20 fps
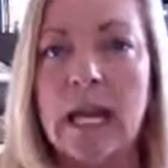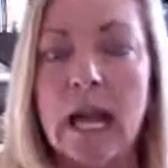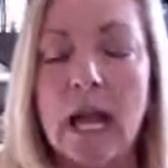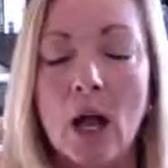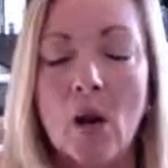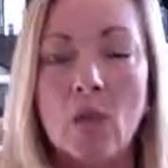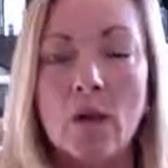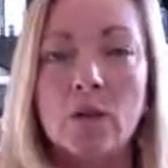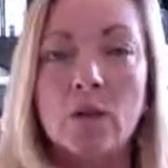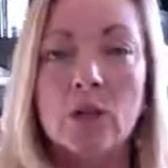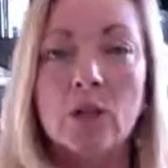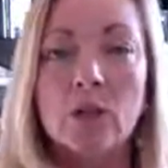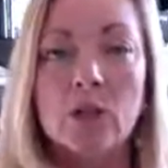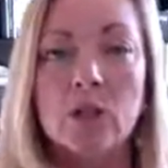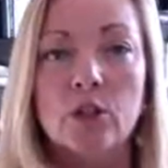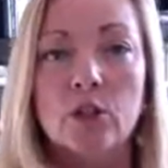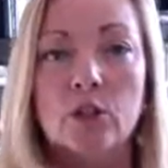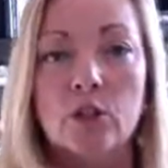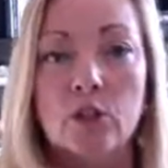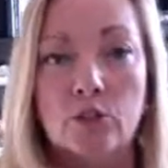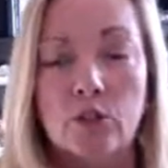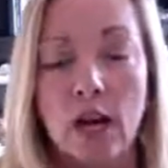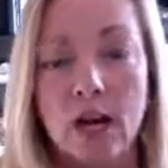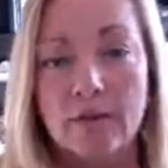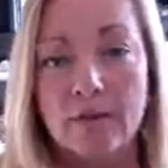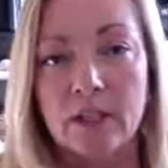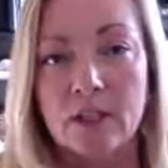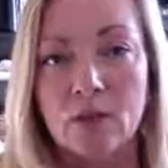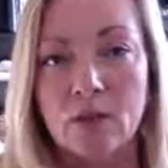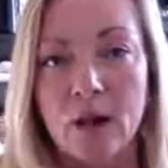However, you're
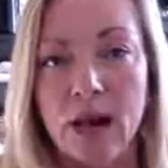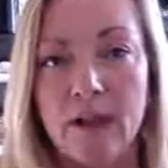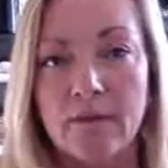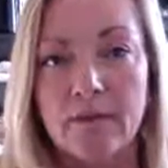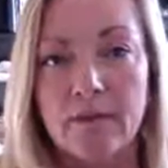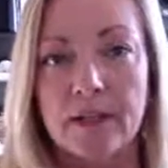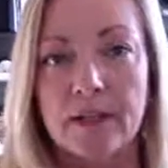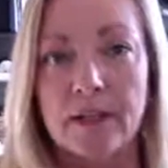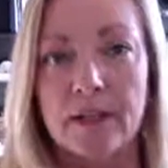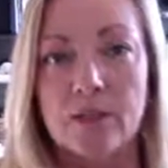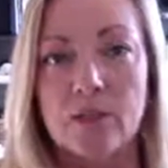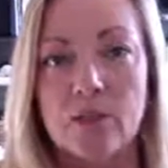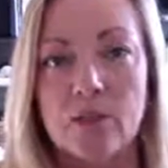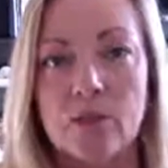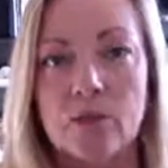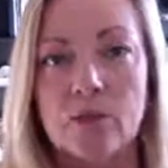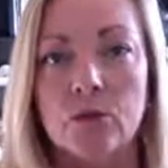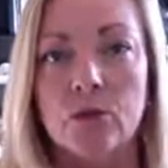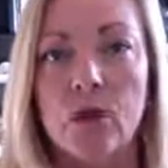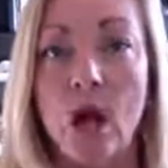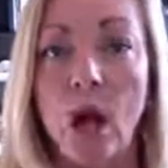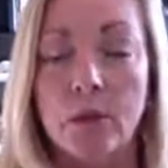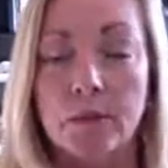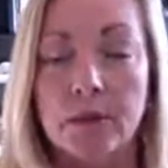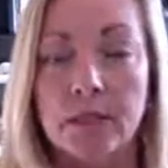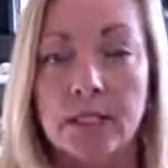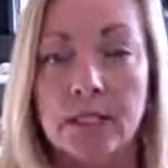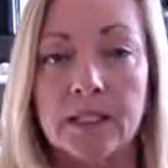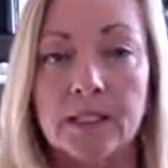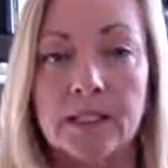driving traffic to
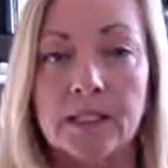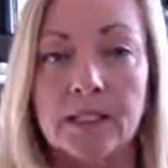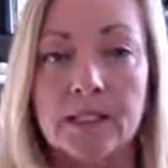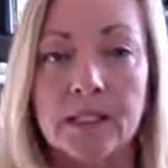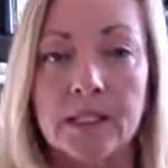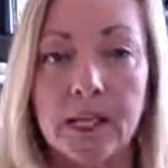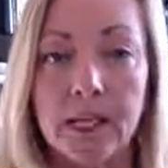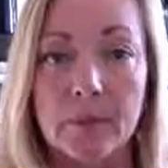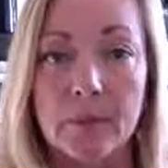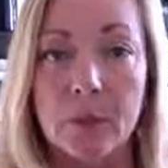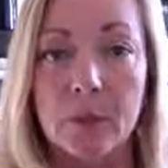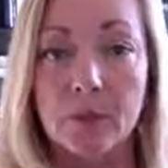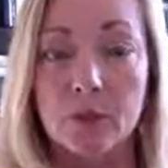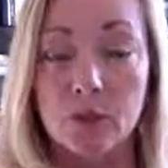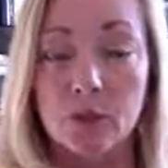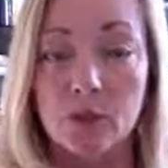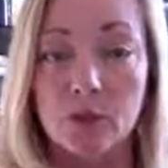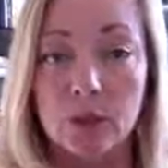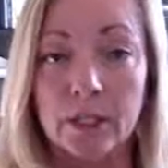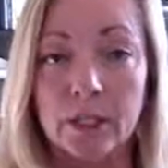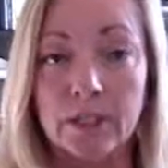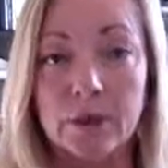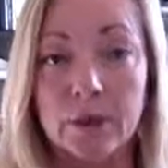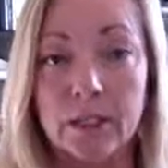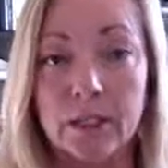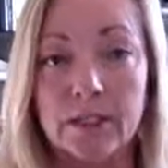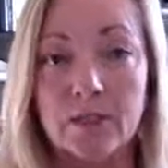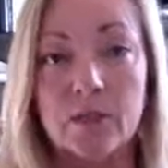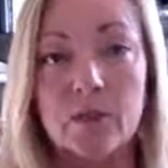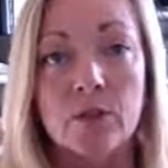opt-ins to get people to join your
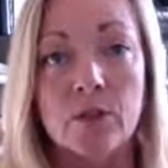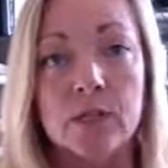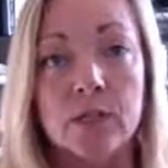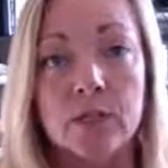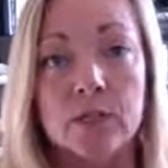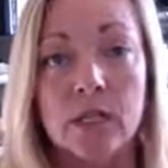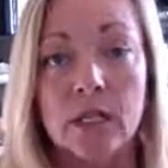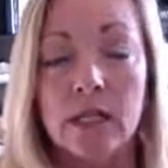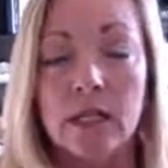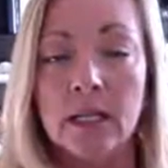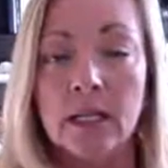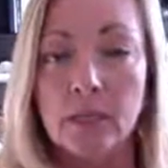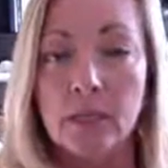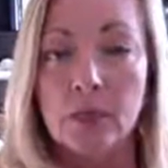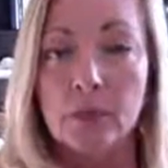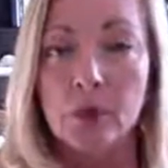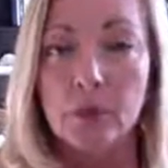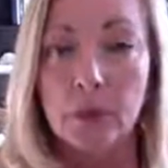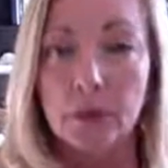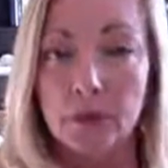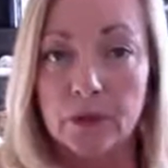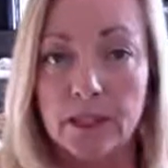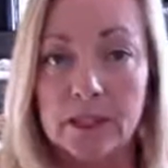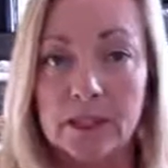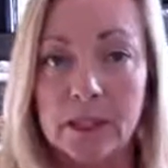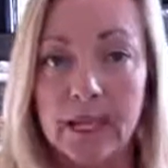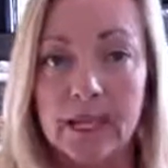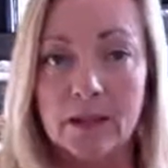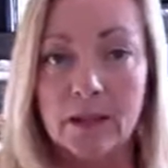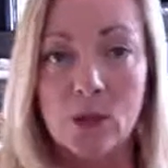list so you can start building
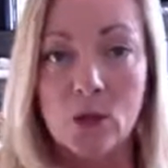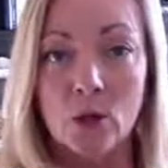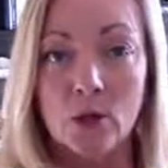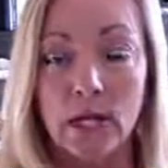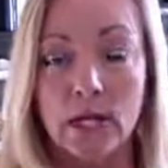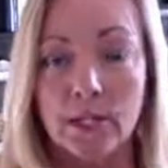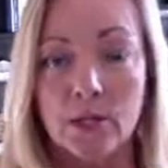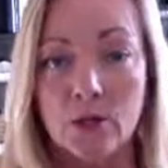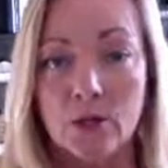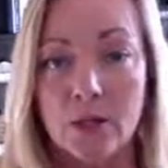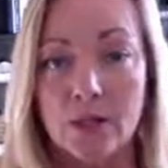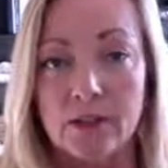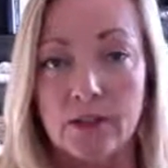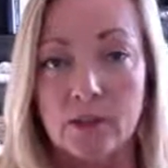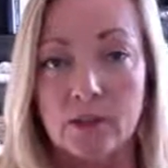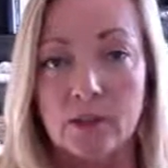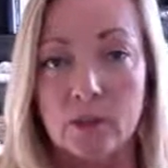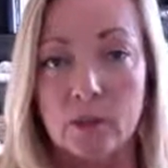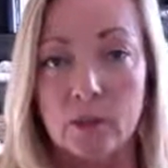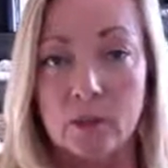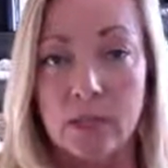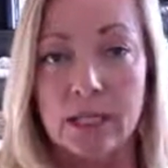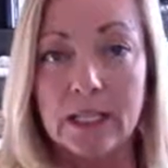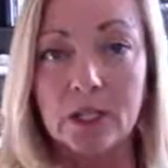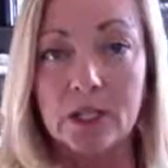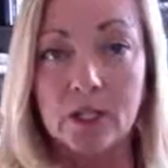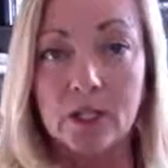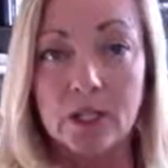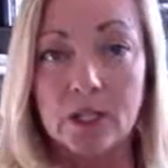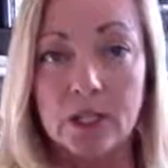that know, like, trust through a
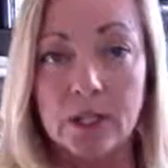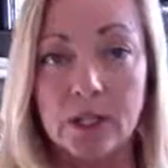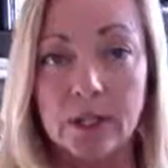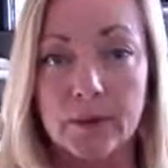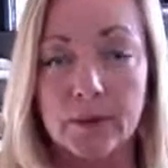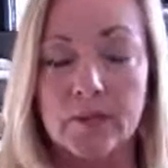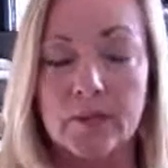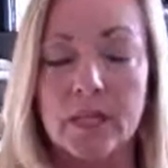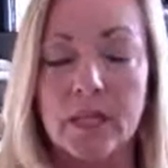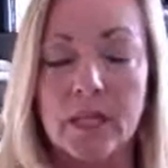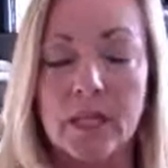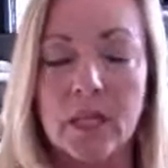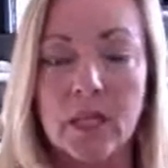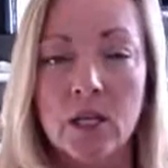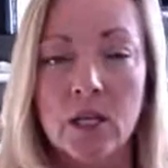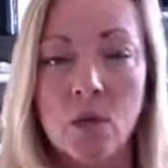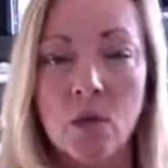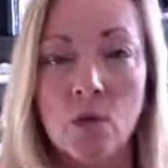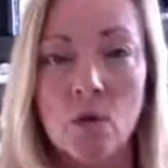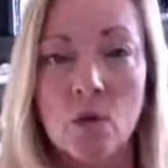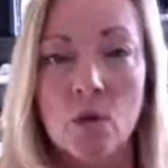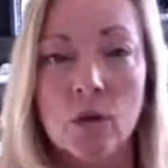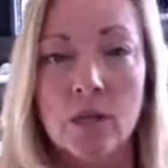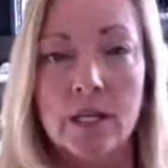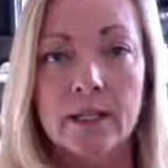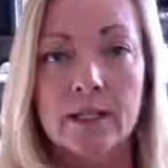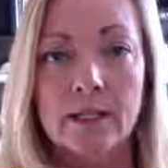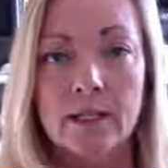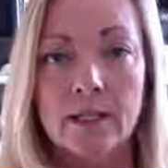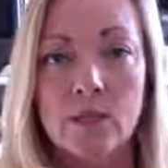relationship.
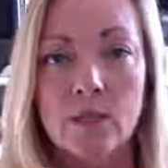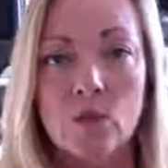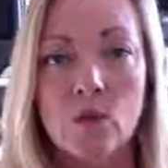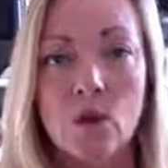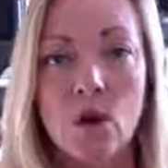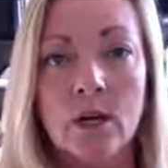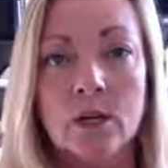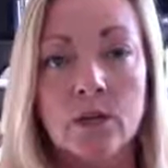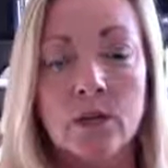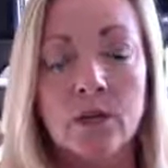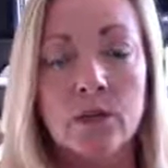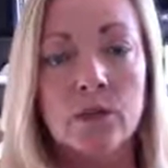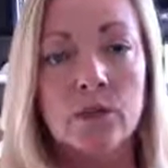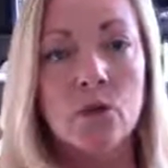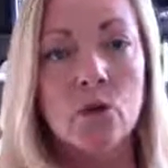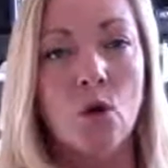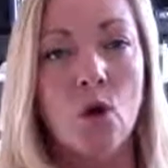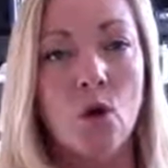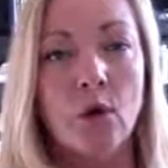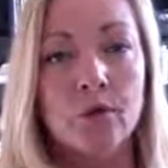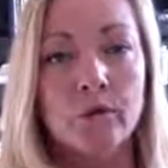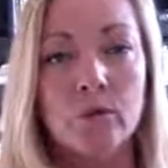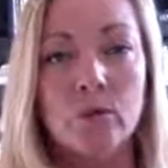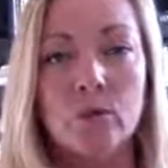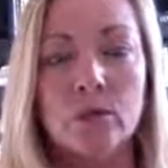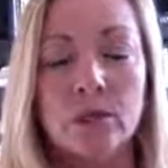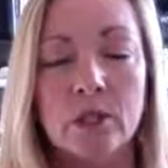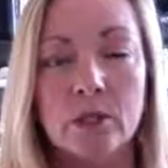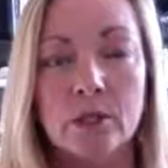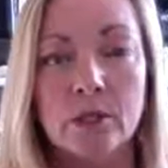What you want to do is you also
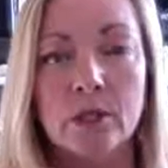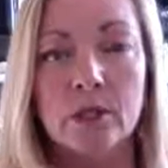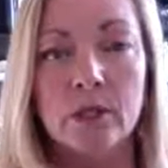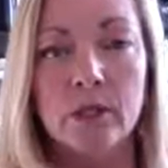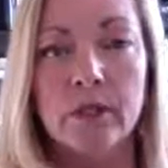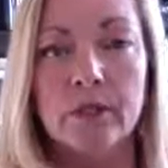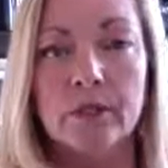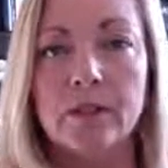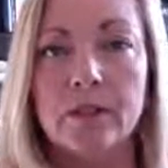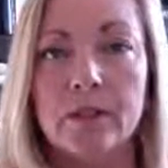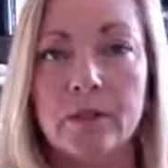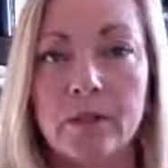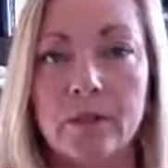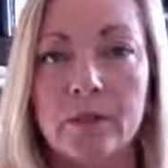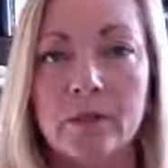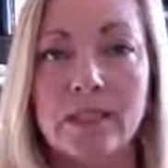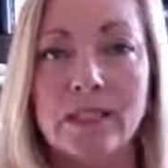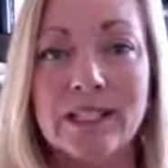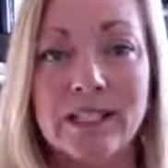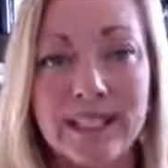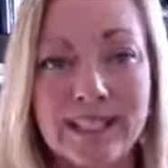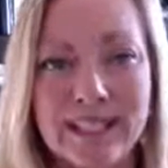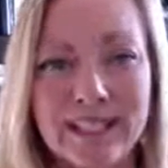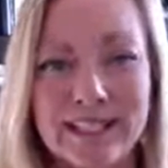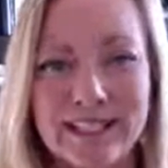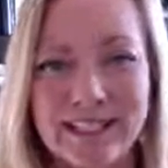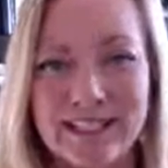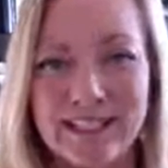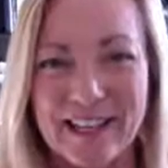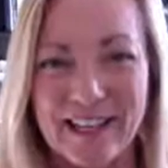want to put some
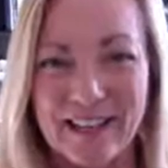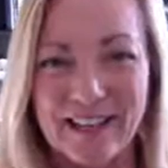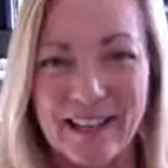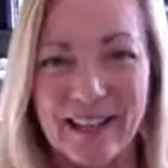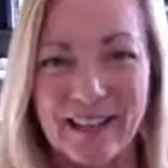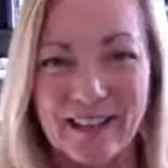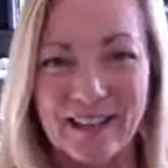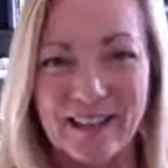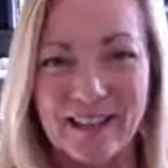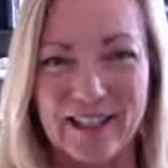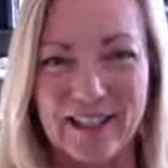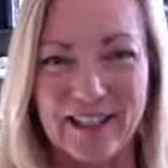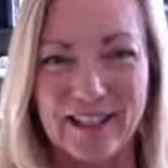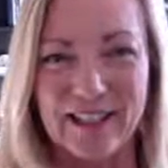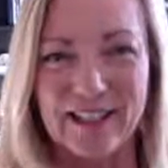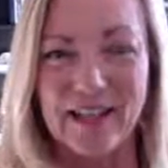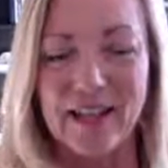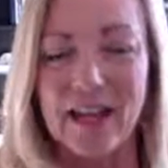seeds in that list.